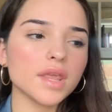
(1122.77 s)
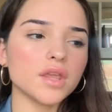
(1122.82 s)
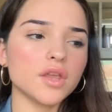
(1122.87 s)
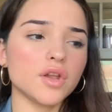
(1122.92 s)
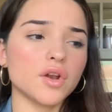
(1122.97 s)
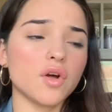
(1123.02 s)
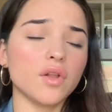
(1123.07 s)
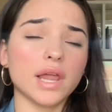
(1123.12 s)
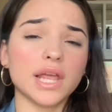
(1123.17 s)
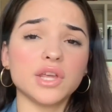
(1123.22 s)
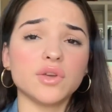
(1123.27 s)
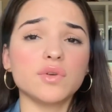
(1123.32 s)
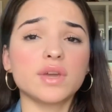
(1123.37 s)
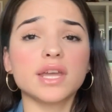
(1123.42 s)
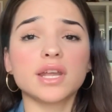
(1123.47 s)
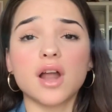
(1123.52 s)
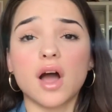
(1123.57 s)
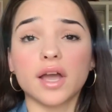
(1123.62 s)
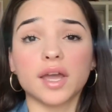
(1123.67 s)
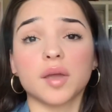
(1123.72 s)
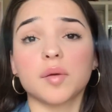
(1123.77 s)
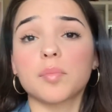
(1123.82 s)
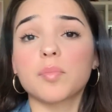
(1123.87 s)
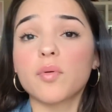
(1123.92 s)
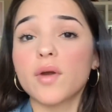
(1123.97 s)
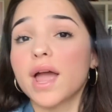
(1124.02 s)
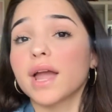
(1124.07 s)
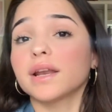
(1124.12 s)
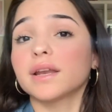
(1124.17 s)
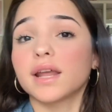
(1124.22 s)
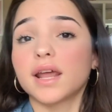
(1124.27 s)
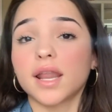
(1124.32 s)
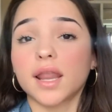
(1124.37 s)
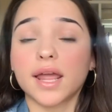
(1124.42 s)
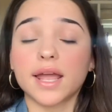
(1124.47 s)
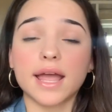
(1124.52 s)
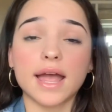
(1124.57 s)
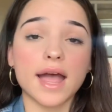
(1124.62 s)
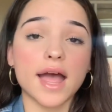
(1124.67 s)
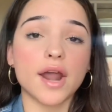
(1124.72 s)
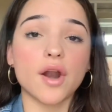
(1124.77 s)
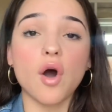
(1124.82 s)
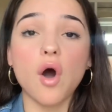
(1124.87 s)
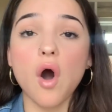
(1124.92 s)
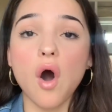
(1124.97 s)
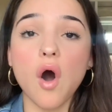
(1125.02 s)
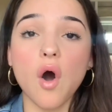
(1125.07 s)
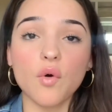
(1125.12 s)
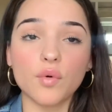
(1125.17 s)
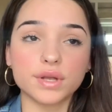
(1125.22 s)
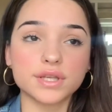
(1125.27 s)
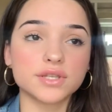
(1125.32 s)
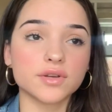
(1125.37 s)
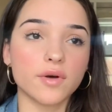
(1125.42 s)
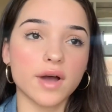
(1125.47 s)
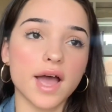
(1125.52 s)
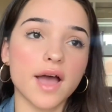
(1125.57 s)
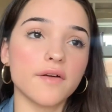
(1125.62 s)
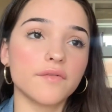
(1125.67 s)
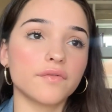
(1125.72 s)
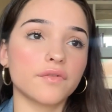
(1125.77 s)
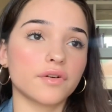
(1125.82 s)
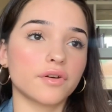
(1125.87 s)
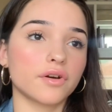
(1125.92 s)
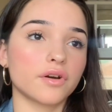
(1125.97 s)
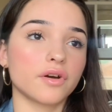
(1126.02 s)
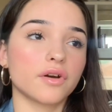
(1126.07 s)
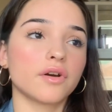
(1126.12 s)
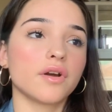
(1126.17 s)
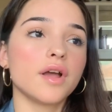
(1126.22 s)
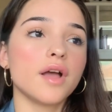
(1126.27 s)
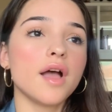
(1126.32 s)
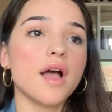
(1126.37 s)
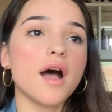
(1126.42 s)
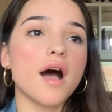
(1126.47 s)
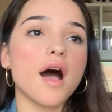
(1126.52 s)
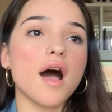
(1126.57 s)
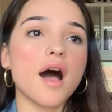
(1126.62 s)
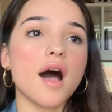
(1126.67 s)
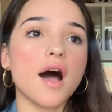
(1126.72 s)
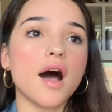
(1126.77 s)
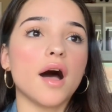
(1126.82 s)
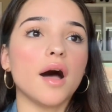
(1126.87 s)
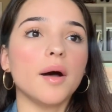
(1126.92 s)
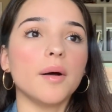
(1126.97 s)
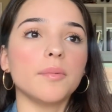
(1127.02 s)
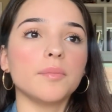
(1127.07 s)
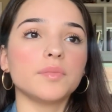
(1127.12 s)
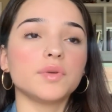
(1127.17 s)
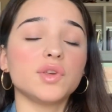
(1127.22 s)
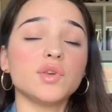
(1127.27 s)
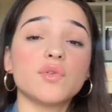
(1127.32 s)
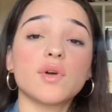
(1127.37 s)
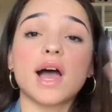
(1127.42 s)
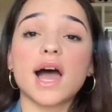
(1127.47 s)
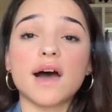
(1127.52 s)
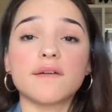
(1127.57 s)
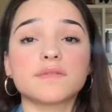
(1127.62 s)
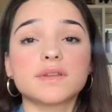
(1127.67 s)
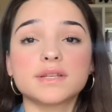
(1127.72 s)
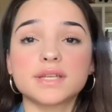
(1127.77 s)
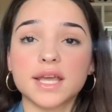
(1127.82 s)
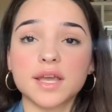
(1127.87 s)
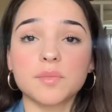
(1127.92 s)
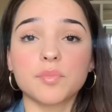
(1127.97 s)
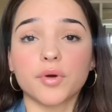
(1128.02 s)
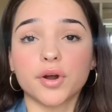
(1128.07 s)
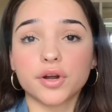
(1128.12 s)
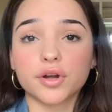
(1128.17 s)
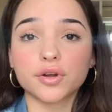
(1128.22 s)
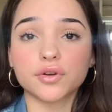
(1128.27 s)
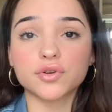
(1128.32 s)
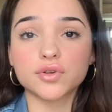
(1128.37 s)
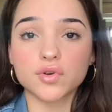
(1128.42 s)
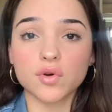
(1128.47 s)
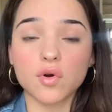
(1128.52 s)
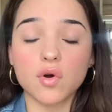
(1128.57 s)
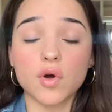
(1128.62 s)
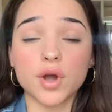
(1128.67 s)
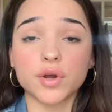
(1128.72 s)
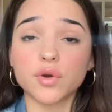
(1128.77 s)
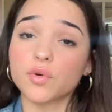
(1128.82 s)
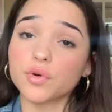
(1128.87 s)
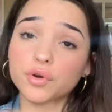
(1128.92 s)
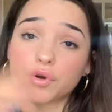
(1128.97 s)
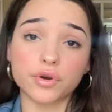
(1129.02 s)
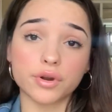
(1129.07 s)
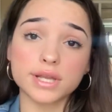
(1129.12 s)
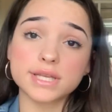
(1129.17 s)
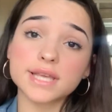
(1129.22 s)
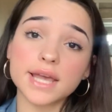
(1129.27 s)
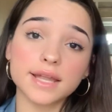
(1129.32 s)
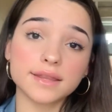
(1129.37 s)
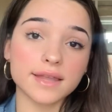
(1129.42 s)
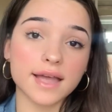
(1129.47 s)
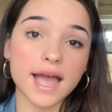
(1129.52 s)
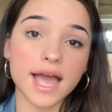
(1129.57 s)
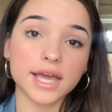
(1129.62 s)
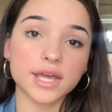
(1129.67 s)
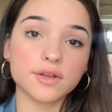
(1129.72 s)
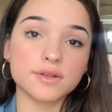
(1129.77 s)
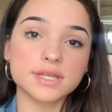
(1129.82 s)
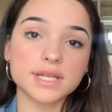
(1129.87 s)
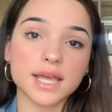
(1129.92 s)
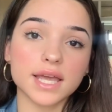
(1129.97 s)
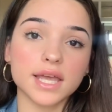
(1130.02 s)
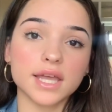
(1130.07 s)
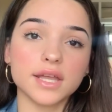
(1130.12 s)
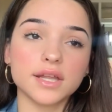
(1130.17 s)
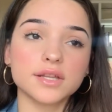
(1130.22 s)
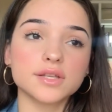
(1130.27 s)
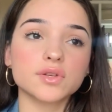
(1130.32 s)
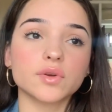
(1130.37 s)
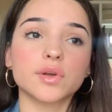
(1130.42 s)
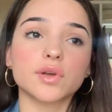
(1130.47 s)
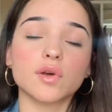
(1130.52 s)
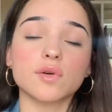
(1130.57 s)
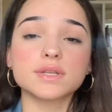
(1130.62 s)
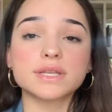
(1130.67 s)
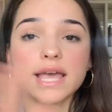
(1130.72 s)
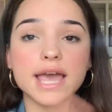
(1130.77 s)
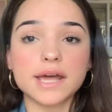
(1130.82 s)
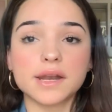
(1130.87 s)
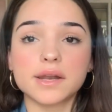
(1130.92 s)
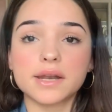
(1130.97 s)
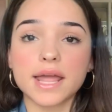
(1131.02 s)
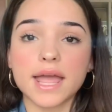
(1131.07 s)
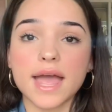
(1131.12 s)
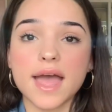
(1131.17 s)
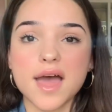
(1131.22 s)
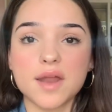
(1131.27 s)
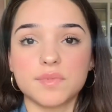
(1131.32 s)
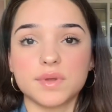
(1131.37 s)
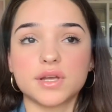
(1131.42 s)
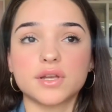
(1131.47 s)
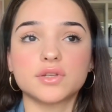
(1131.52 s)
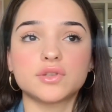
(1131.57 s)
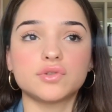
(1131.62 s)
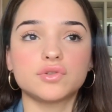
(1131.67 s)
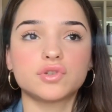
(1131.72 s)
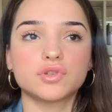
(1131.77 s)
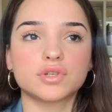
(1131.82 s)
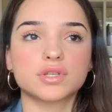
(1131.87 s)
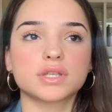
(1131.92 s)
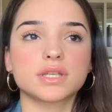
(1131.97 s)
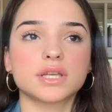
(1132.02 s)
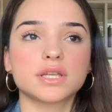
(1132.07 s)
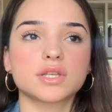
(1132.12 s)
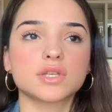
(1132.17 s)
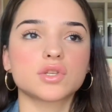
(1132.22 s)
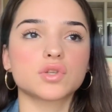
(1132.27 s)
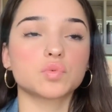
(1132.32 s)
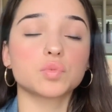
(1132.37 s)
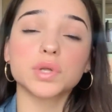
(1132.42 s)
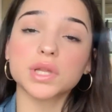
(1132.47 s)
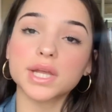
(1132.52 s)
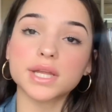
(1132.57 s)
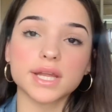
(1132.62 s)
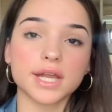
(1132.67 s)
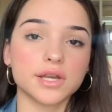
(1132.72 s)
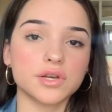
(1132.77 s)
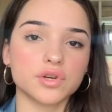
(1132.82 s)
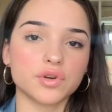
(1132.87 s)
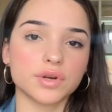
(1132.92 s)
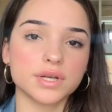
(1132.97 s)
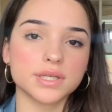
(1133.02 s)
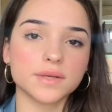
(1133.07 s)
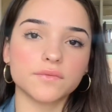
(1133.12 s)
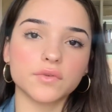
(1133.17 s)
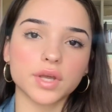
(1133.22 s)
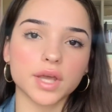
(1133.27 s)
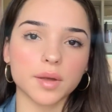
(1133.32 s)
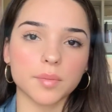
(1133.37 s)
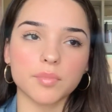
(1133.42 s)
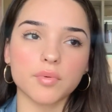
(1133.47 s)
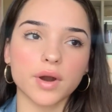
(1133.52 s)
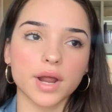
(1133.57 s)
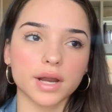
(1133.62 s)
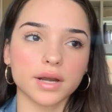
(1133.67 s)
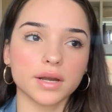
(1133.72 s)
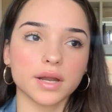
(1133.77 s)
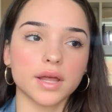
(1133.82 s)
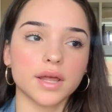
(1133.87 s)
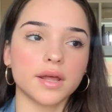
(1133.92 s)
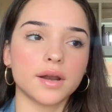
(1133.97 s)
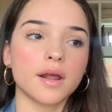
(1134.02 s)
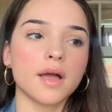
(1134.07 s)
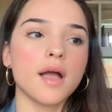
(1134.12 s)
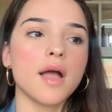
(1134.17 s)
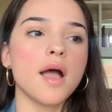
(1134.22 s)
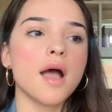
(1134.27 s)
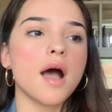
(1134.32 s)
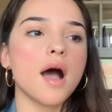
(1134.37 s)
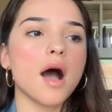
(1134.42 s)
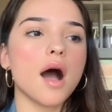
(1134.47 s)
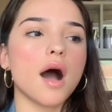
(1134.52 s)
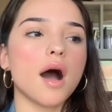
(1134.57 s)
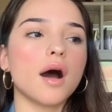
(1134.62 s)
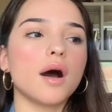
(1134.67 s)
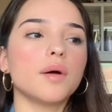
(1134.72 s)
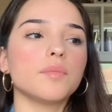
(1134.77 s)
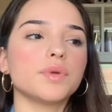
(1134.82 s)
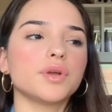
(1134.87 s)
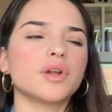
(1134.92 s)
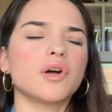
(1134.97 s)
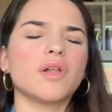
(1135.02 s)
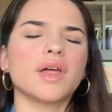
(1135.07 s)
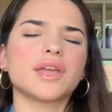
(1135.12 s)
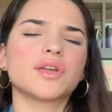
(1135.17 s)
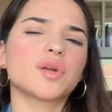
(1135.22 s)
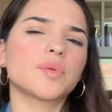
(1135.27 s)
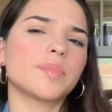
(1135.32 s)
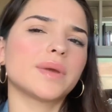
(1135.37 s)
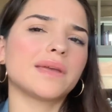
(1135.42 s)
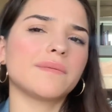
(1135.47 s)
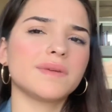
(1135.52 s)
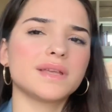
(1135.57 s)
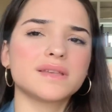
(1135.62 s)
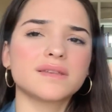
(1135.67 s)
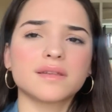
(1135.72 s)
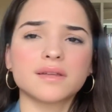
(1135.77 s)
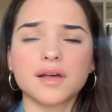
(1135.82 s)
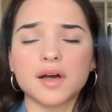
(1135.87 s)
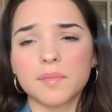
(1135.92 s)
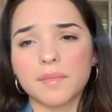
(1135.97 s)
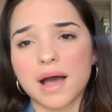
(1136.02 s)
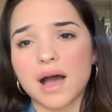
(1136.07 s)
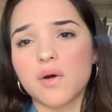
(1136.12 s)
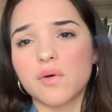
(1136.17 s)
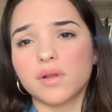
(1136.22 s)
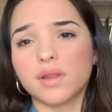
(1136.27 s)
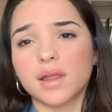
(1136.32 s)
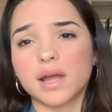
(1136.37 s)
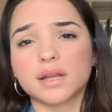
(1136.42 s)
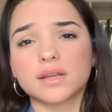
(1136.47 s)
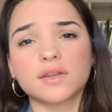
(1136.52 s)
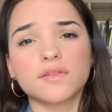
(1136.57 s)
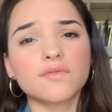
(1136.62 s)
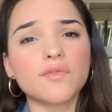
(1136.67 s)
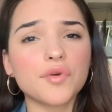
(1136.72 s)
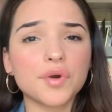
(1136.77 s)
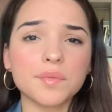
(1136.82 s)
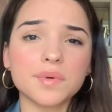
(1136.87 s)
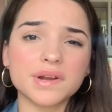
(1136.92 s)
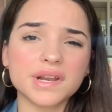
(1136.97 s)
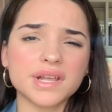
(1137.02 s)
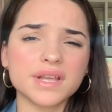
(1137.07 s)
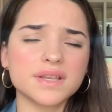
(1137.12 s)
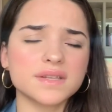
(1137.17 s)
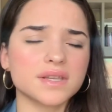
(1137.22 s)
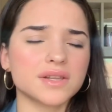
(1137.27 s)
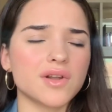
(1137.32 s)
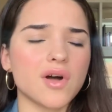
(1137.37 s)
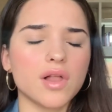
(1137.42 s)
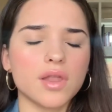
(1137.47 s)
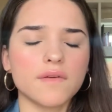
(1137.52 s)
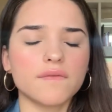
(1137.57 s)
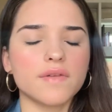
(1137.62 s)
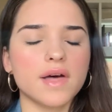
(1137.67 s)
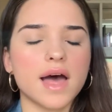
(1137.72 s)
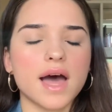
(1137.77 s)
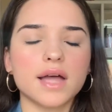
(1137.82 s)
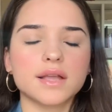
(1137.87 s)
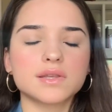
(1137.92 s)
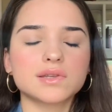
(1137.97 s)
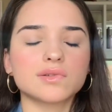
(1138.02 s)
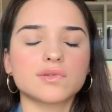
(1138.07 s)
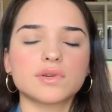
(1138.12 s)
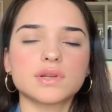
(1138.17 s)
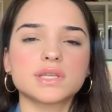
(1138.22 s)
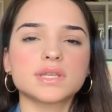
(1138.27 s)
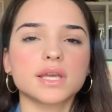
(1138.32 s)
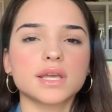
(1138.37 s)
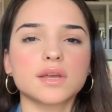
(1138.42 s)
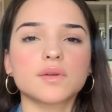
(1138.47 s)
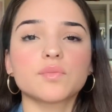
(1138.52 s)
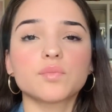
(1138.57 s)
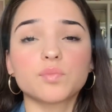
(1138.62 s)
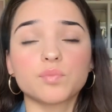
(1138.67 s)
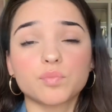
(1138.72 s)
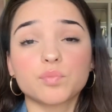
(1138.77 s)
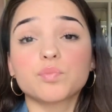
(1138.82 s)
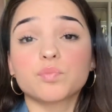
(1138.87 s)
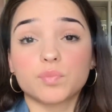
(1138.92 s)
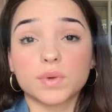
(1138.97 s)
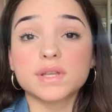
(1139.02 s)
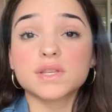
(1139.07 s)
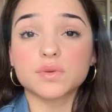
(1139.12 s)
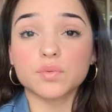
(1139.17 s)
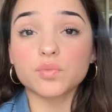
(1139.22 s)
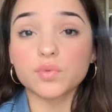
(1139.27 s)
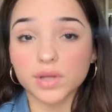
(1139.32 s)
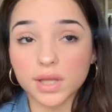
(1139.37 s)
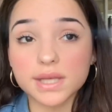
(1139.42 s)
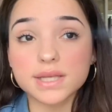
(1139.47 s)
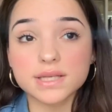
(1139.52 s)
You know, like, you cannot get pregnant, like, at all whatsoever. You have to take birth control in order to take the Accutane. So it goes hand in hand because you just, it's really dangerous if you get pregnant. You know, like, your babies can come out with, like, deformities and all of that. So it's, like, it's a really